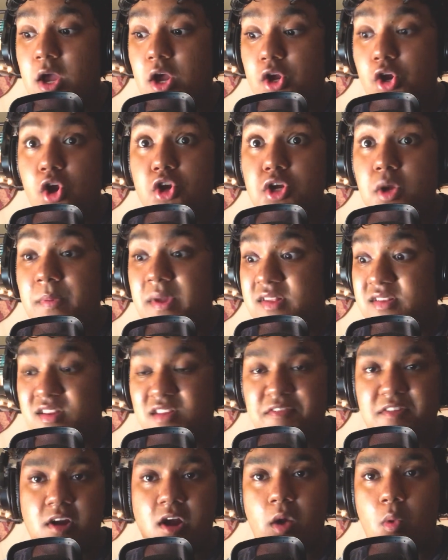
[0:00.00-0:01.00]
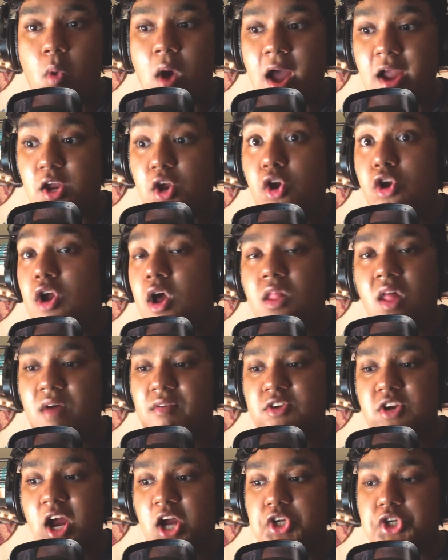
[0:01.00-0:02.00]
Your job isn't to figure out why. You're not law of
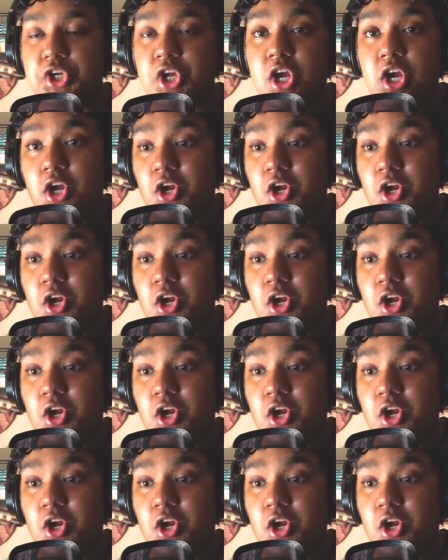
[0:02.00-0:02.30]
attraction.